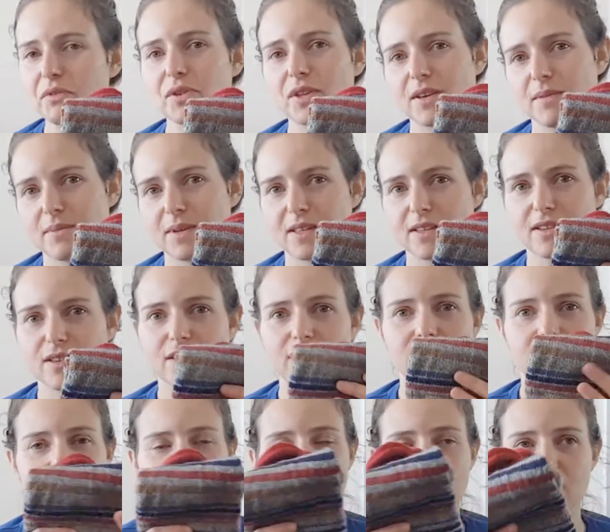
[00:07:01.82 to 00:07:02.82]
them, and I thought
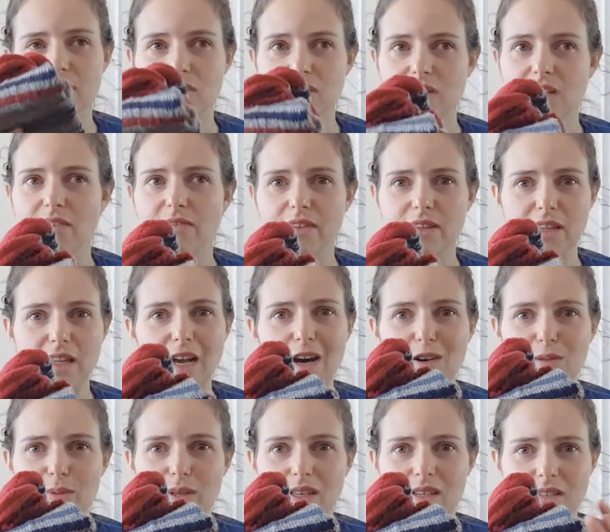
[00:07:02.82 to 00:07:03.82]
I'll just give it now,
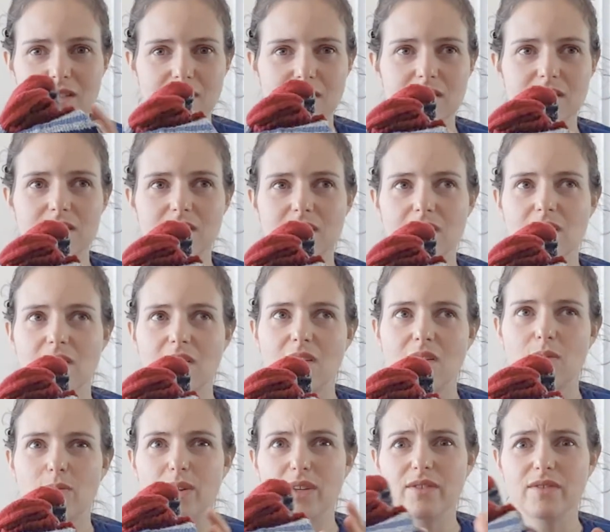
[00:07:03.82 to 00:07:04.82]
because
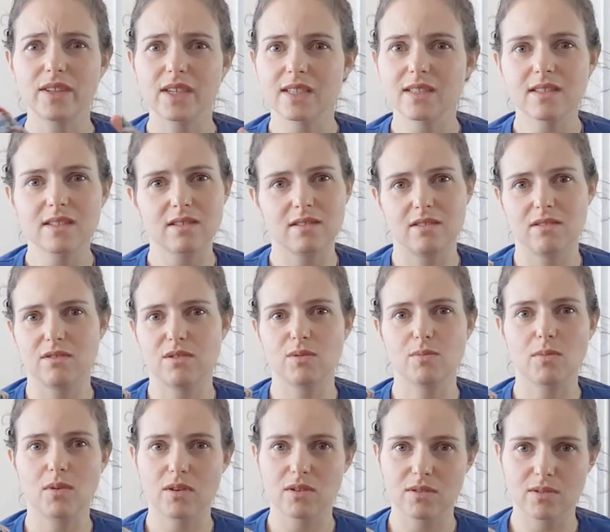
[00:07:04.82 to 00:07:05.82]
what if next year they're
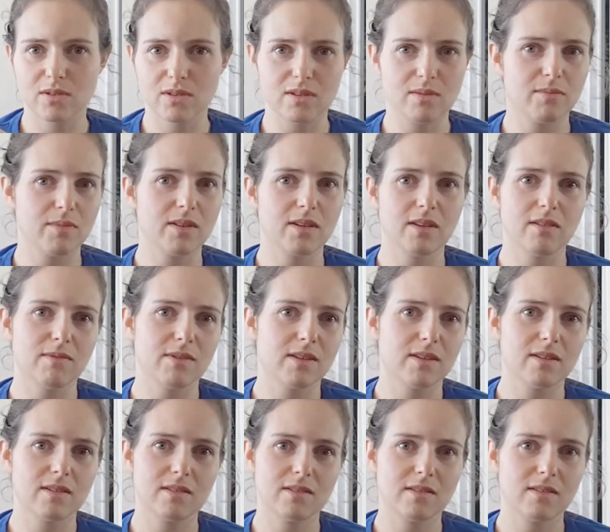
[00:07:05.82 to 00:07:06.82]
small or something,
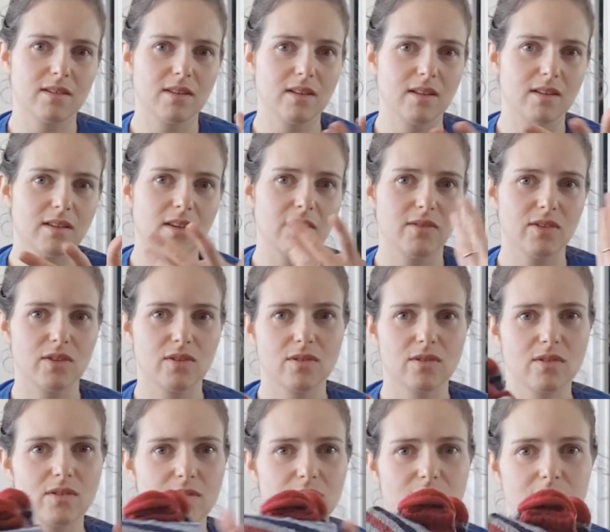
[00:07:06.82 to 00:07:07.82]
and I'll give it to
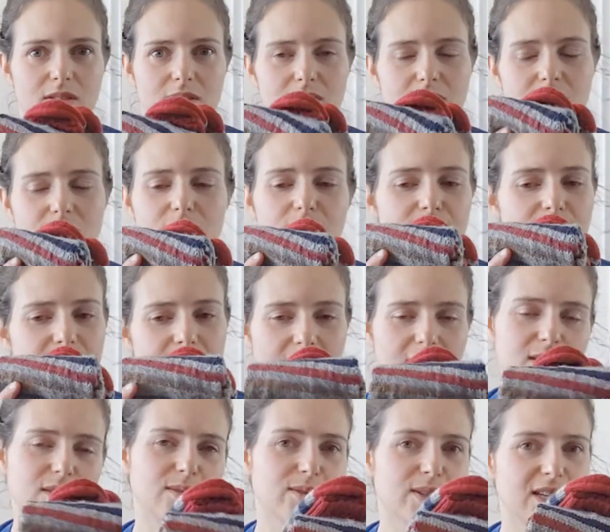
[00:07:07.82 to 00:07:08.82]
her when it's like
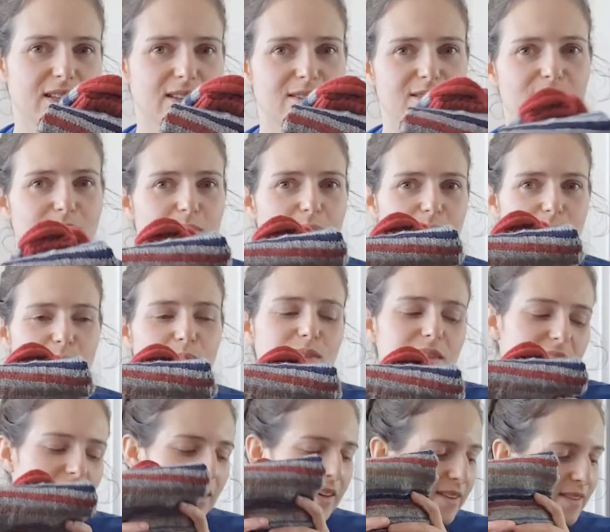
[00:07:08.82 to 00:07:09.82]
too late to be
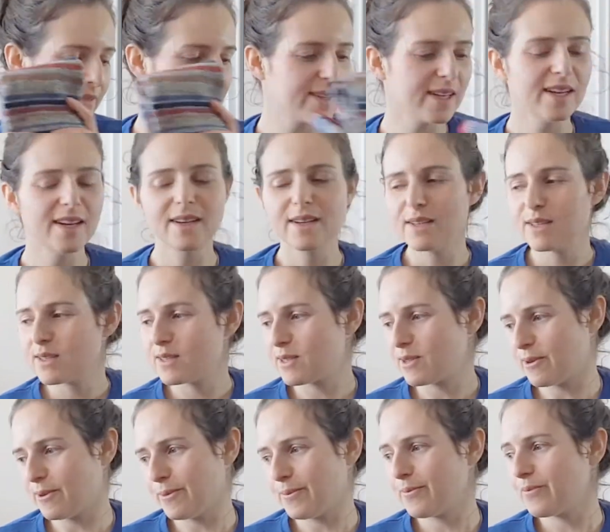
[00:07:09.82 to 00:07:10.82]
used. So
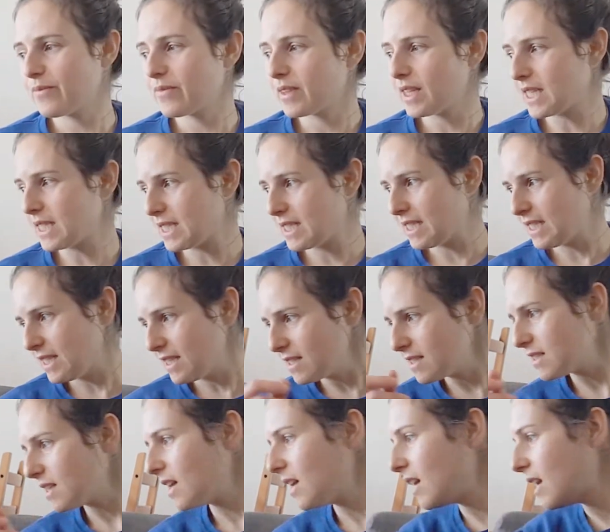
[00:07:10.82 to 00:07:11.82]
that's these.
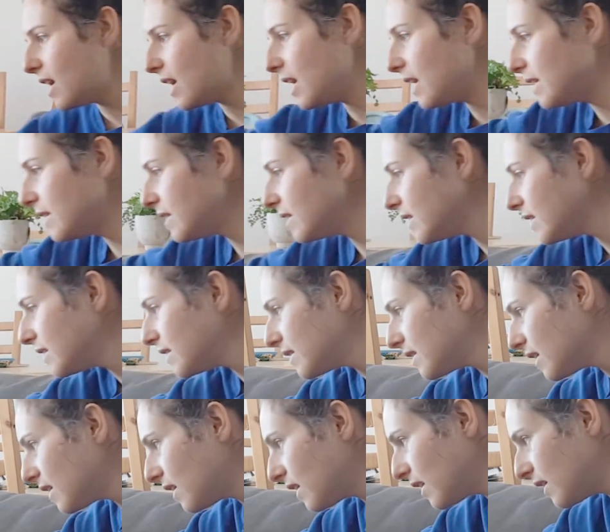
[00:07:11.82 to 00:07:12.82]
And then
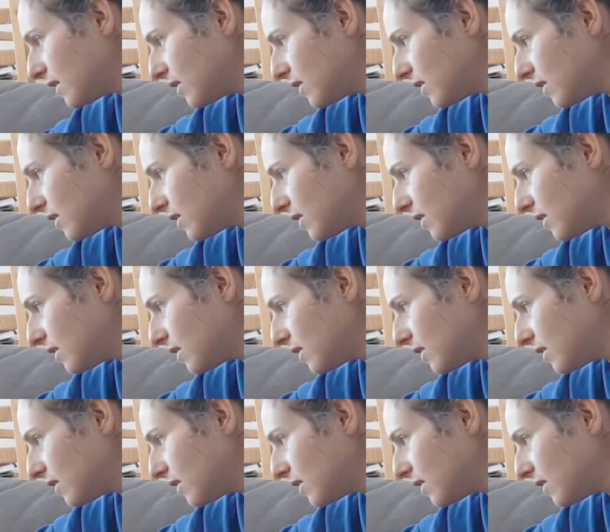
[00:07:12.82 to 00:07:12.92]
I